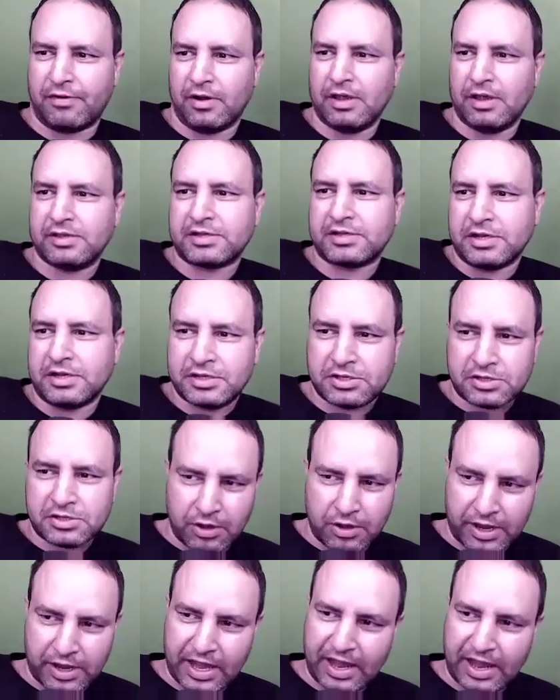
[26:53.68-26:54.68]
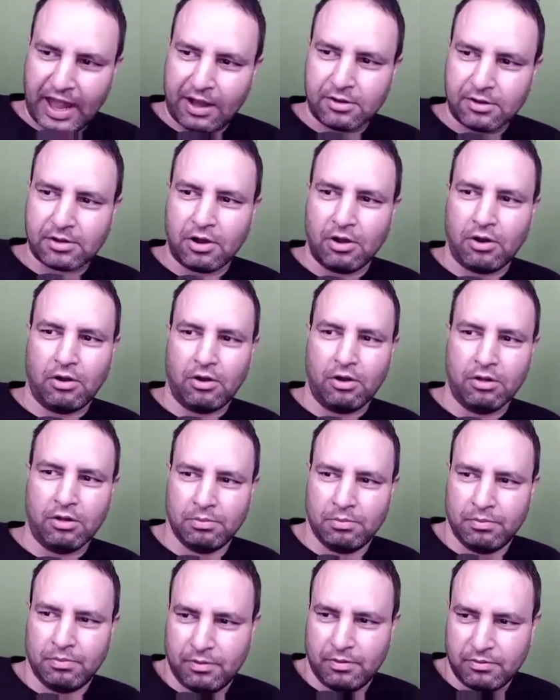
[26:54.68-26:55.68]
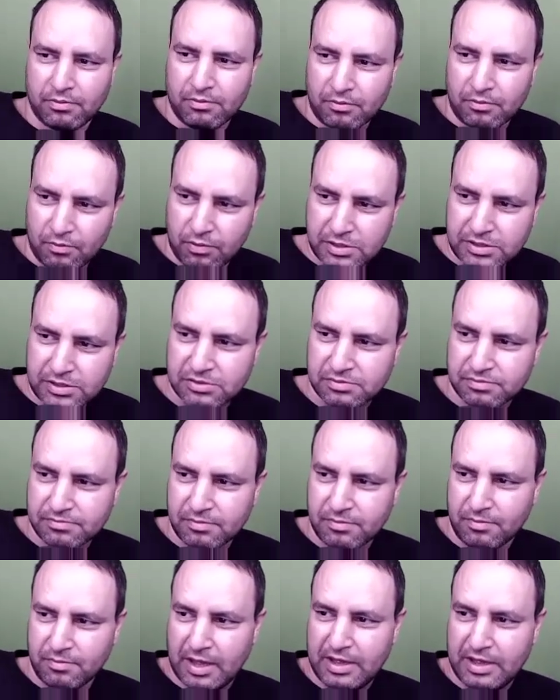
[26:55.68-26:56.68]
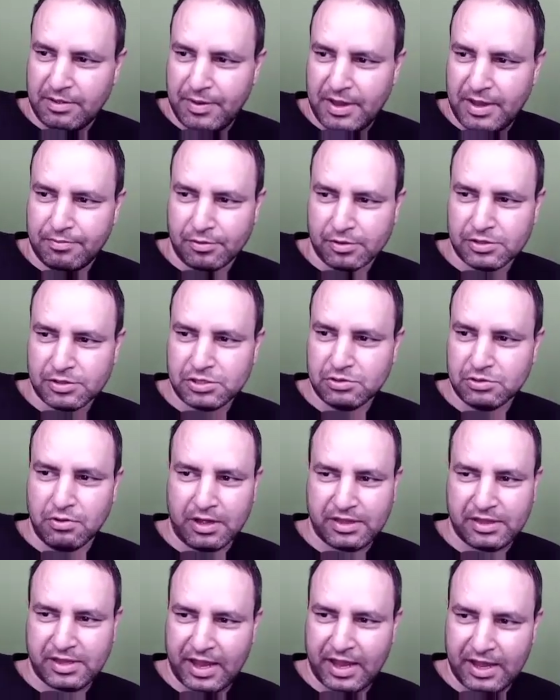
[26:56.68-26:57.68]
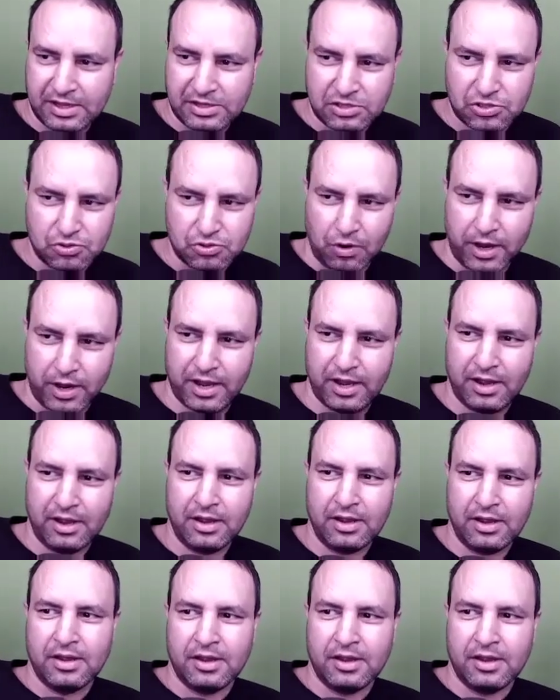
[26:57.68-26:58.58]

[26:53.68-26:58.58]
for instance, drinking alcohol, which many people do and they enjoy,